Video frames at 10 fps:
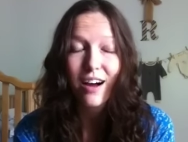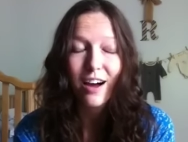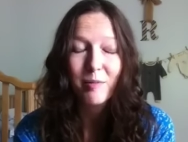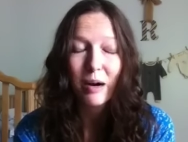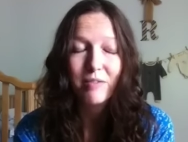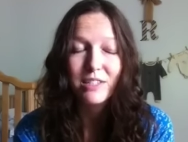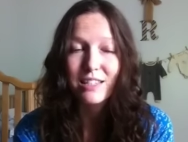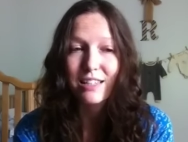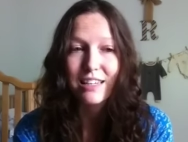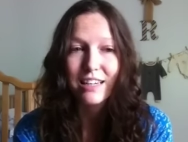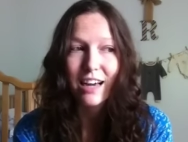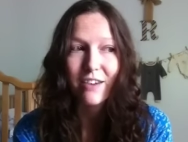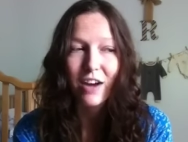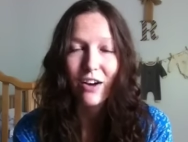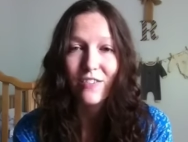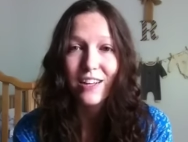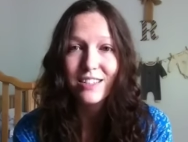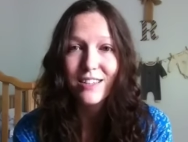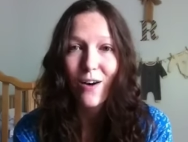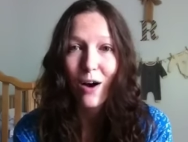I'm obviously kind of out of
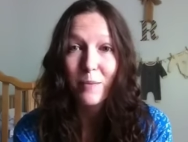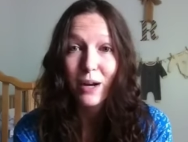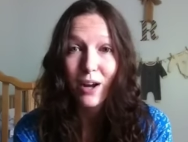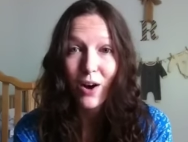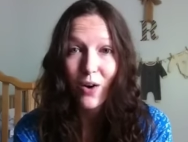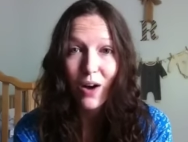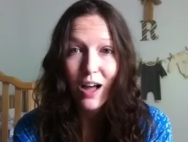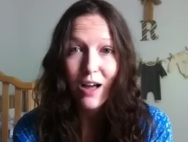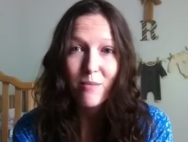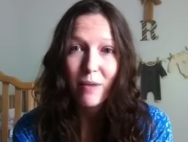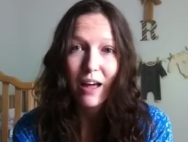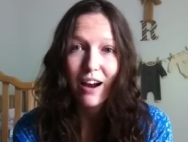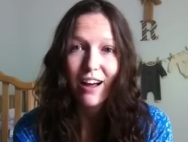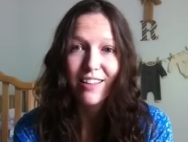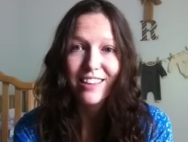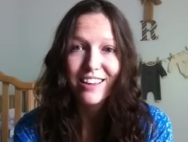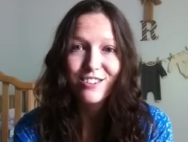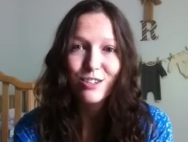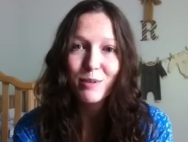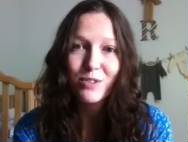it, so I'm gonna go. But uh, thank
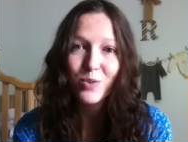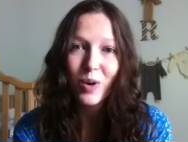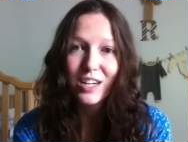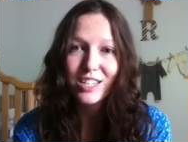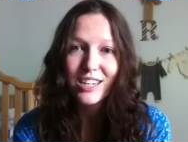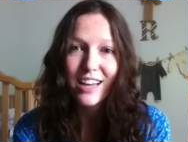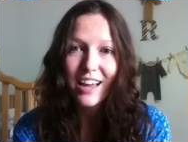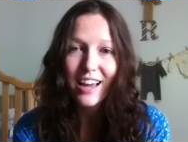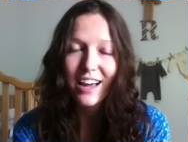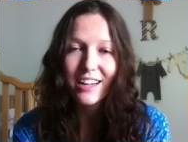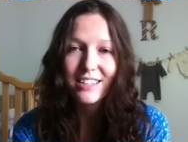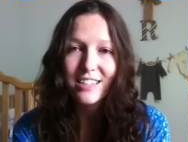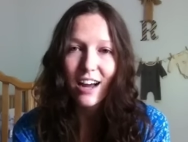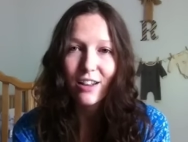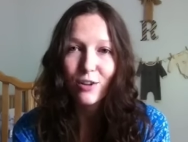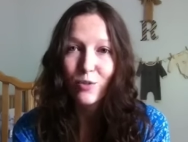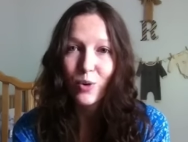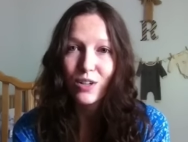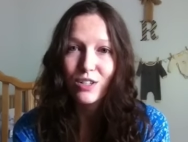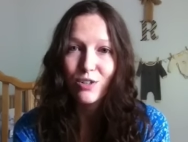you so much for watching, and I look
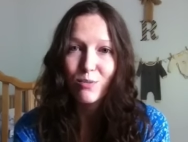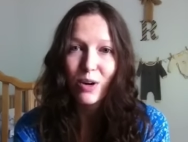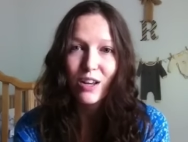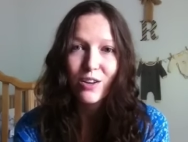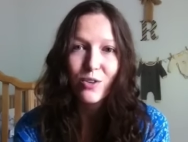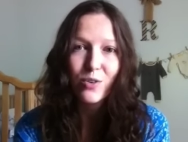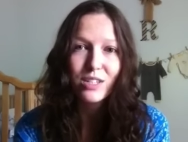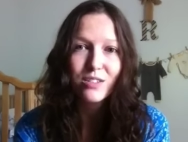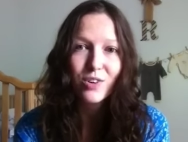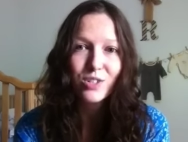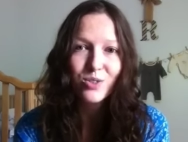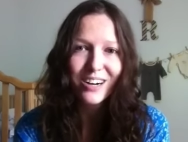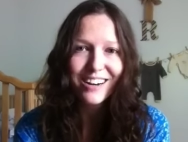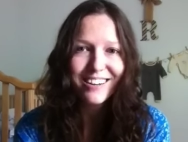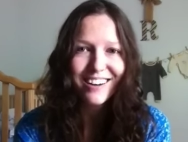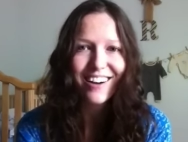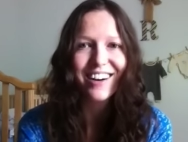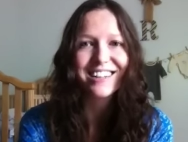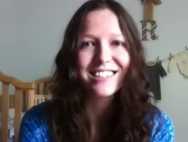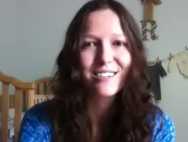forward to bringing you the rest of our story. All
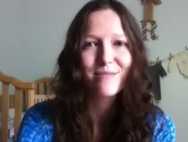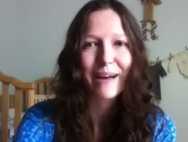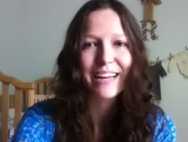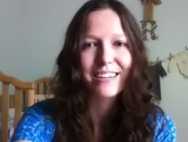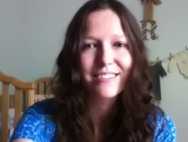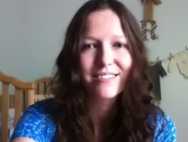right, bye.